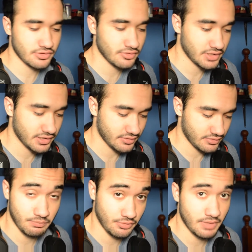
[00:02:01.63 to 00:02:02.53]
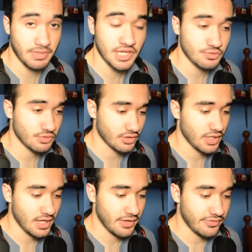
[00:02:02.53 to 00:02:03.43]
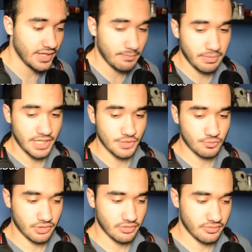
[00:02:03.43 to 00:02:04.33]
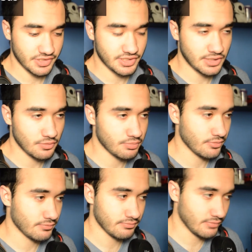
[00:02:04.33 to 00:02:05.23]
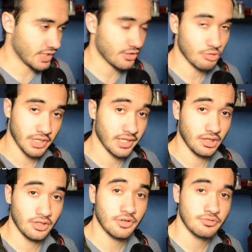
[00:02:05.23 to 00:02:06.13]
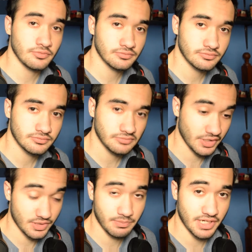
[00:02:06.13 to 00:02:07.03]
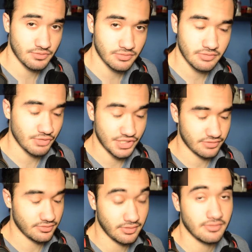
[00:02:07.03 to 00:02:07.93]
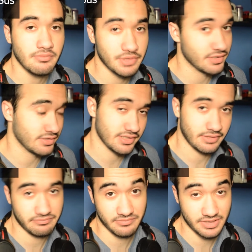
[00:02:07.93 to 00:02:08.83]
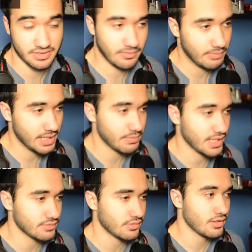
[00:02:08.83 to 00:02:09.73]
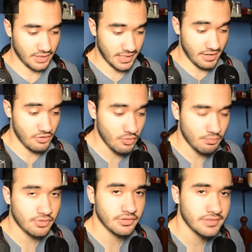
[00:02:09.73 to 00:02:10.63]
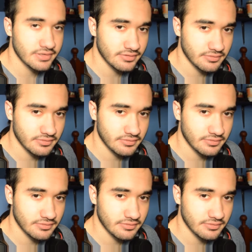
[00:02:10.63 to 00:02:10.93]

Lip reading: going to put a password. That password, let's say you put, I don't know, hello as the password, which don't, because it's a bad password. At no point,